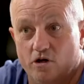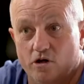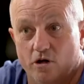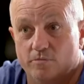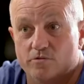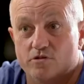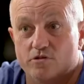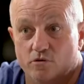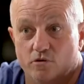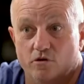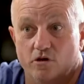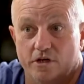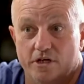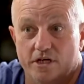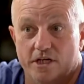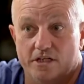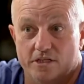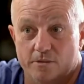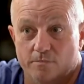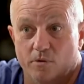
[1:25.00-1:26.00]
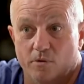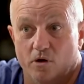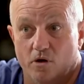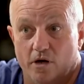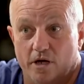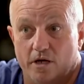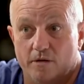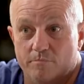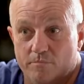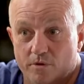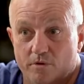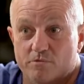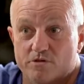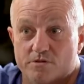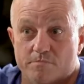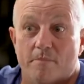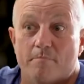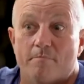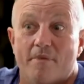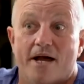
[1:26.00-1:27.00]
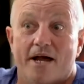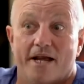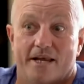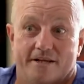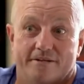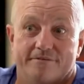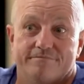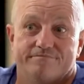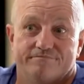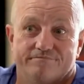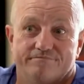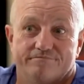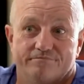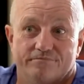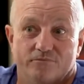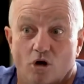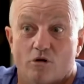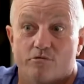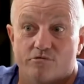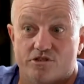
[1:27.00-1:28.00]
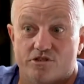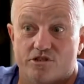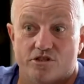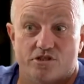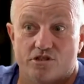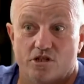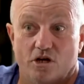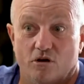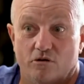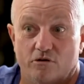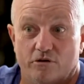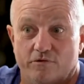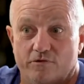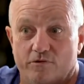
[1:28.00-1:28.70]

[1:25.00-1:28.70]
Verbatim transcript: the cops thought I'd nicked a bike, but it was my mate. I was just holding